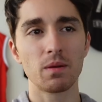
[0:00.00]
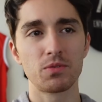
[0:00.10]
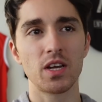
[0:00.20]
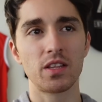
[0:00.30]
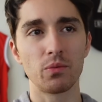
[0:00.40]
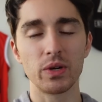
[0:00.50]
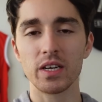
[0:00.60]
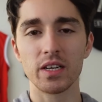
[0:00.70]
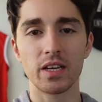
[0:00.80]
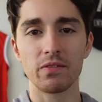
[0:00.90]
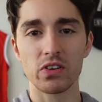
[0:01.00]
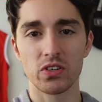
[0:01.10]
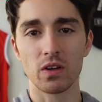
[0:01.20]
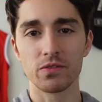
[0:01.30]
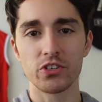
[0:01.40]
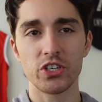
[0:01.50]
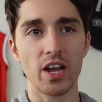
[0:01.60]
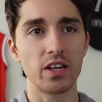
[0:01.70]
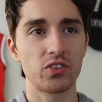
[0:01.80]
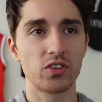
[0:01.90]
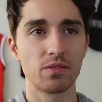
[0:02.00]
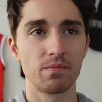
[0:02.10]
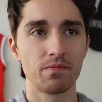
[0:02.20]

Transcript: upset that we didn't give ourselves a chance